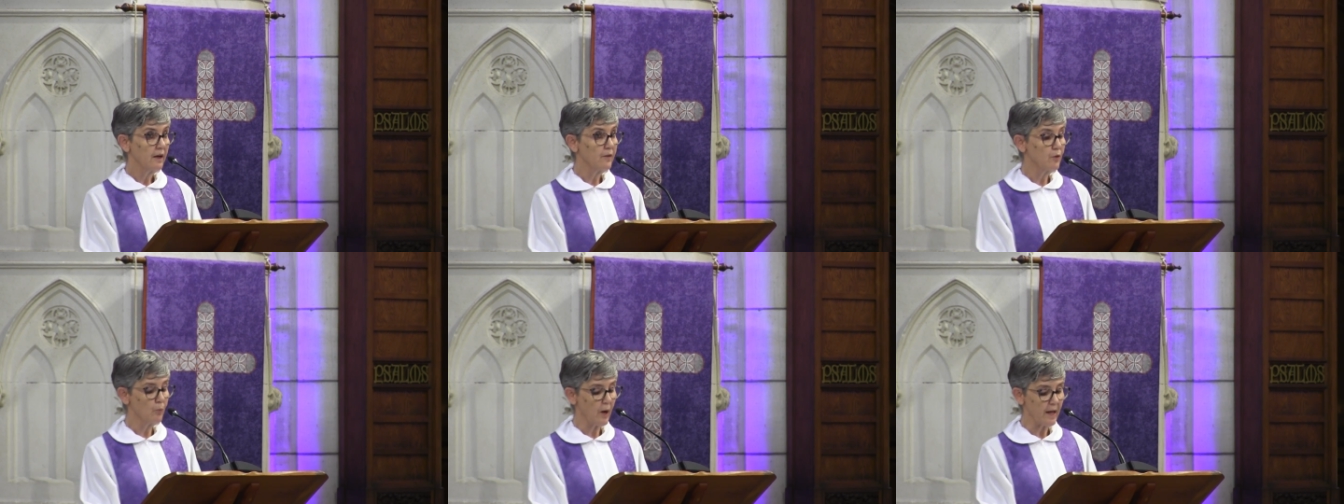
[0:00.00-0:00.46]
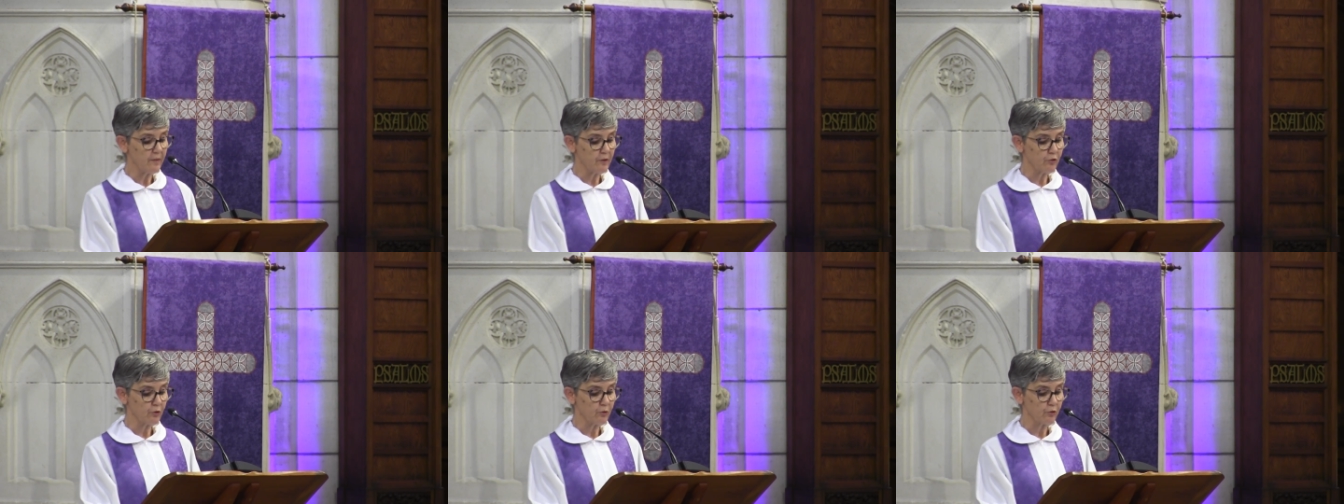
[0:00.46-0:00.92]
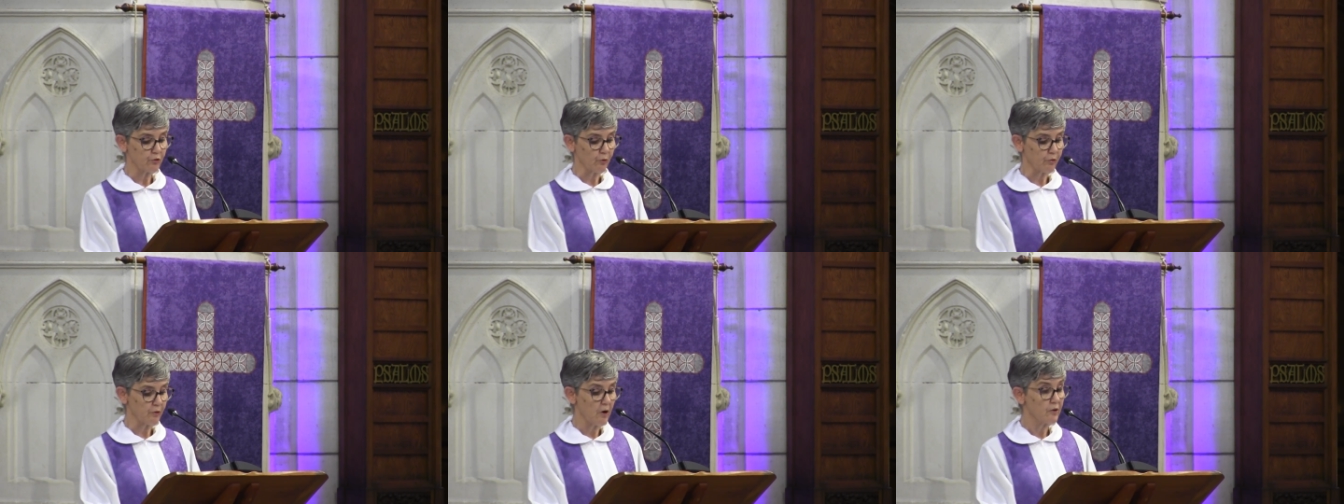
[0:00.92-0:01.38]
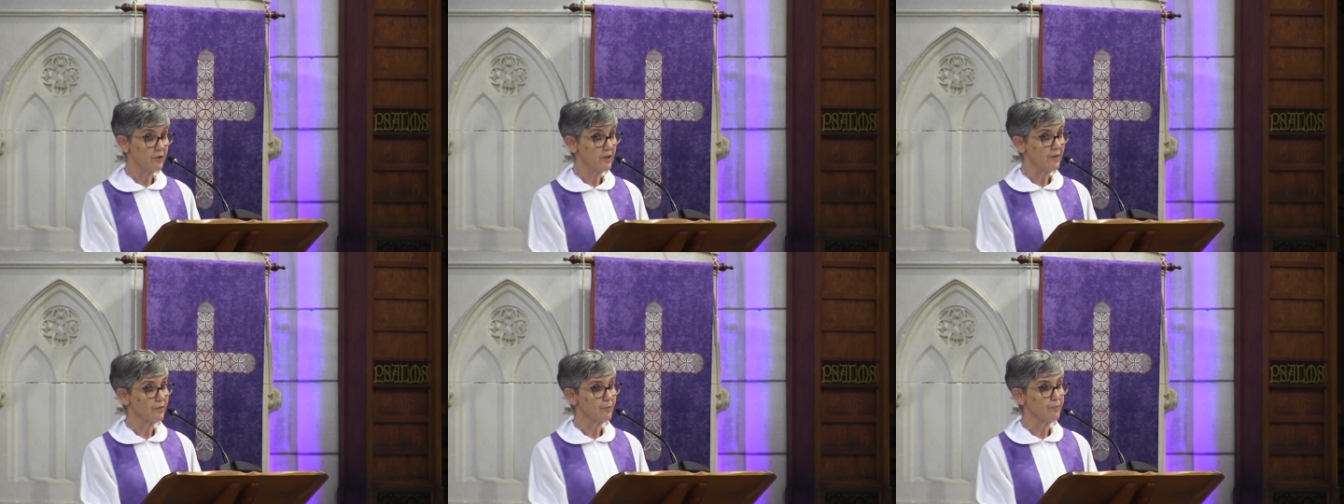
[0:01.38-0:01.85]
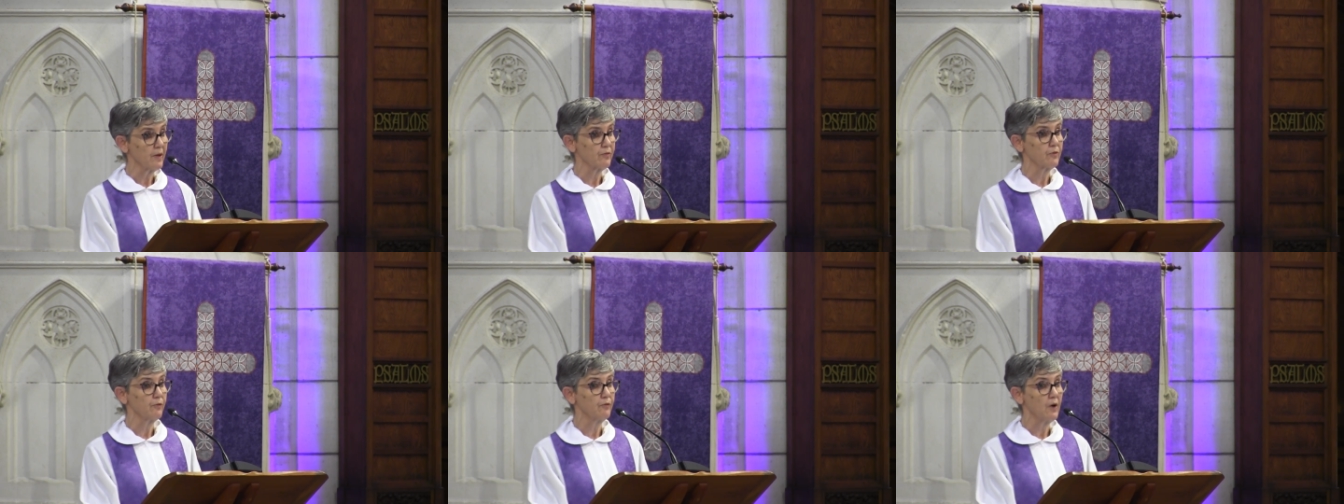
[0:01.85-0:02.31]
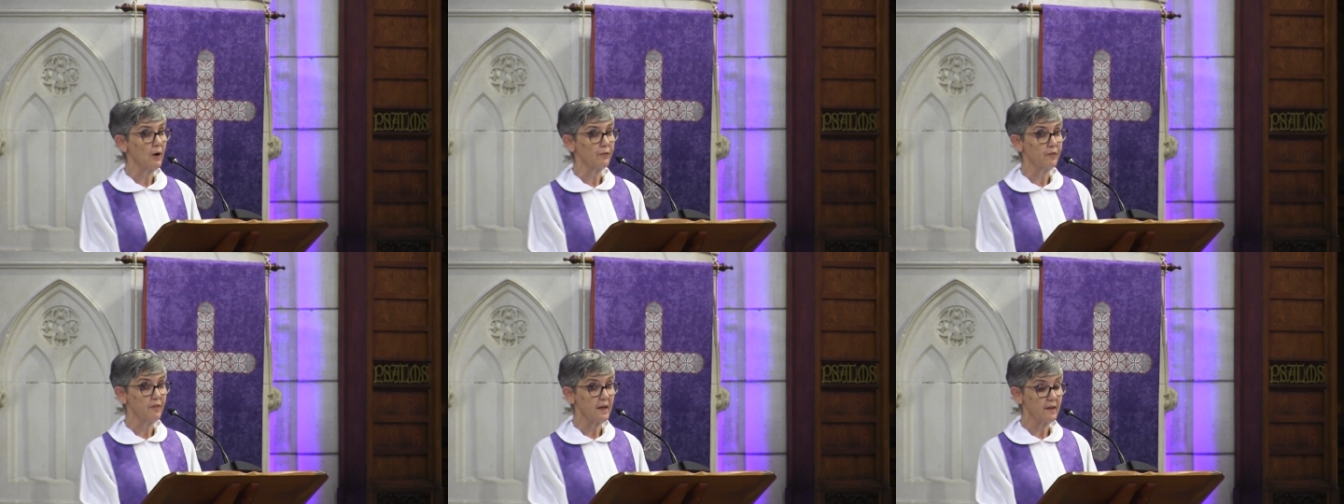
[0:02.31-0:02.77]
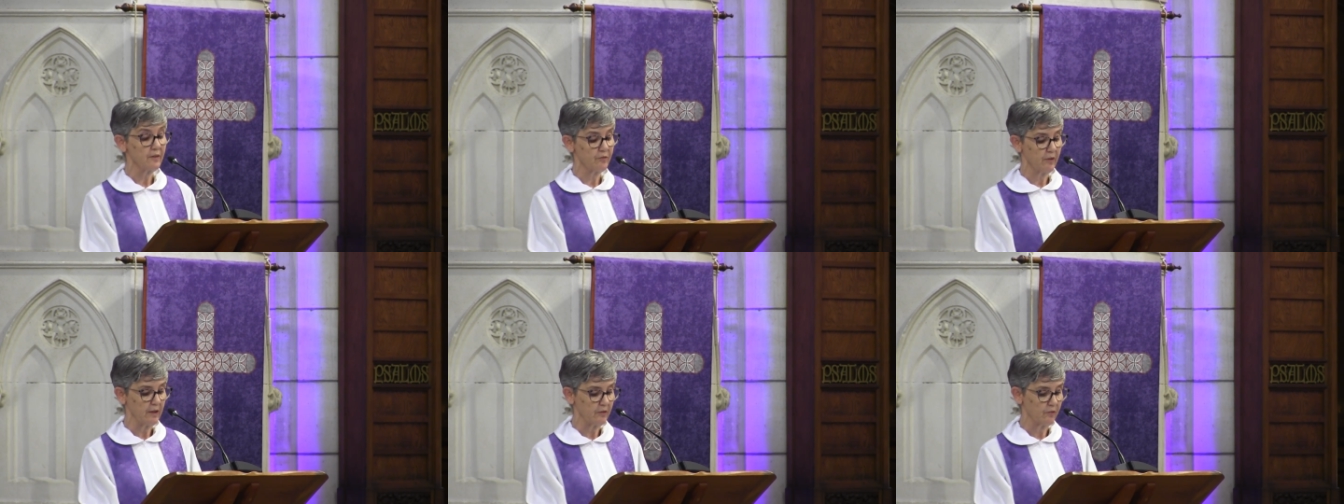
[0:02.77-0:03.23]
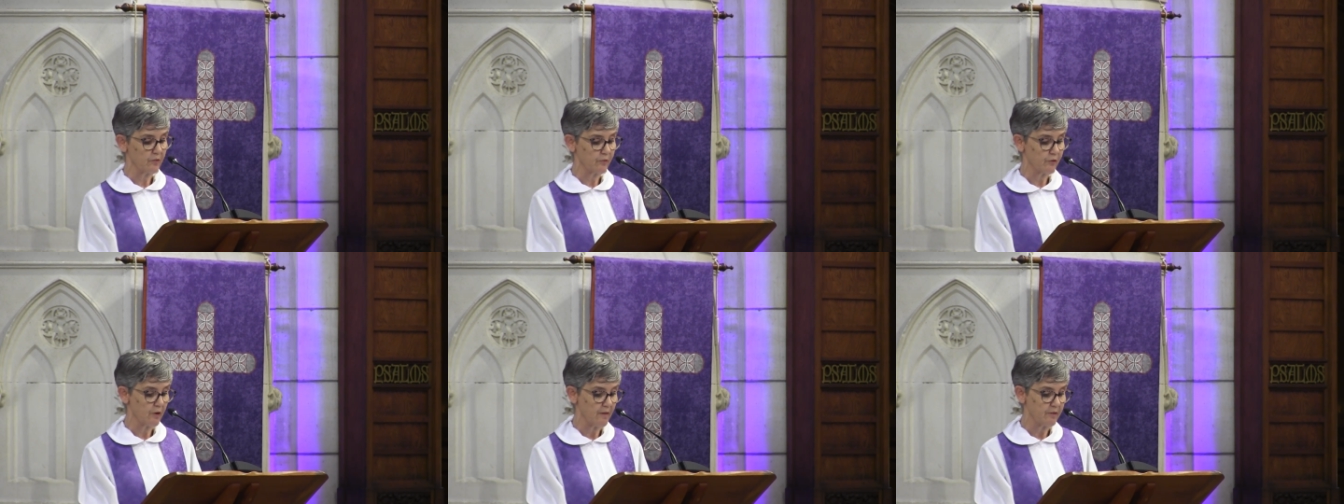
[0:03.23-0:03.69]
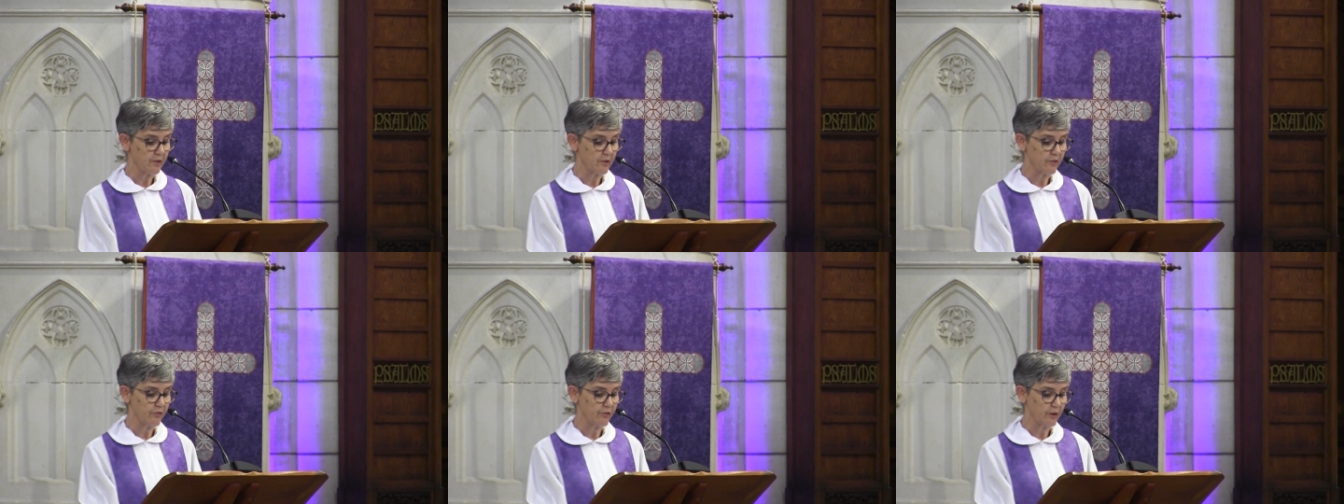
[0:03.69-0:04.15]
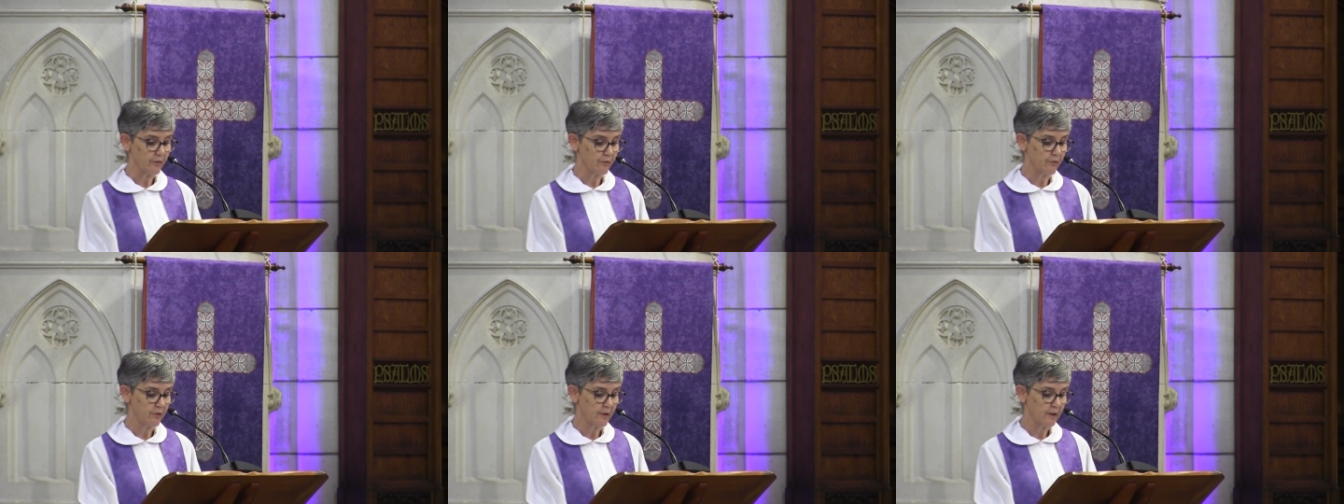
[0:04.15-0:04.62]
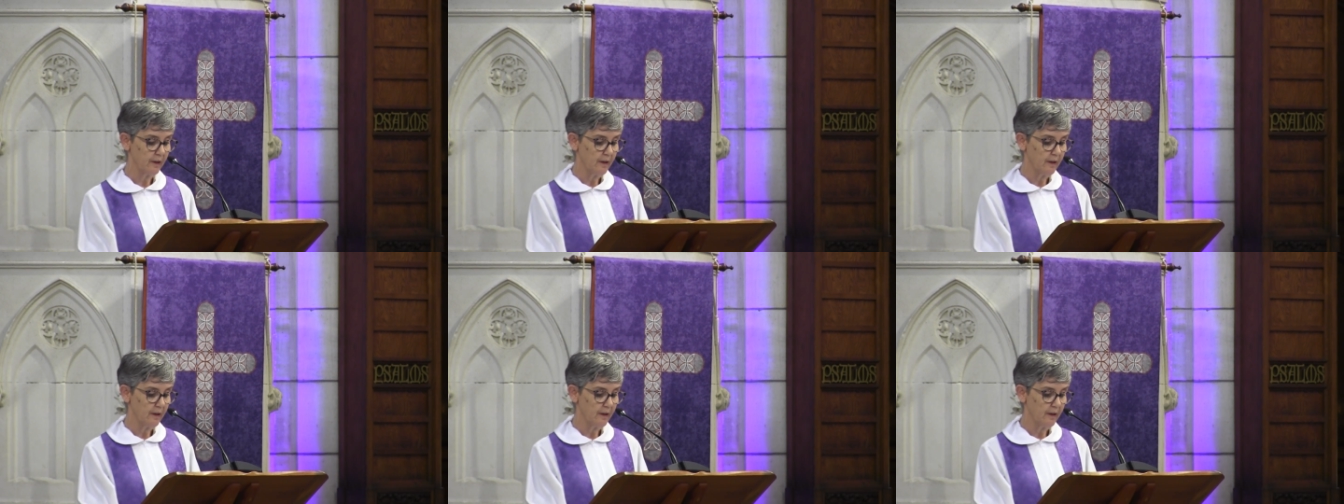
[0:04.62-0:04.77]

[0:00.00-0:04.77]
in the way the Jewish authorities must have felt their centres of gravity shift.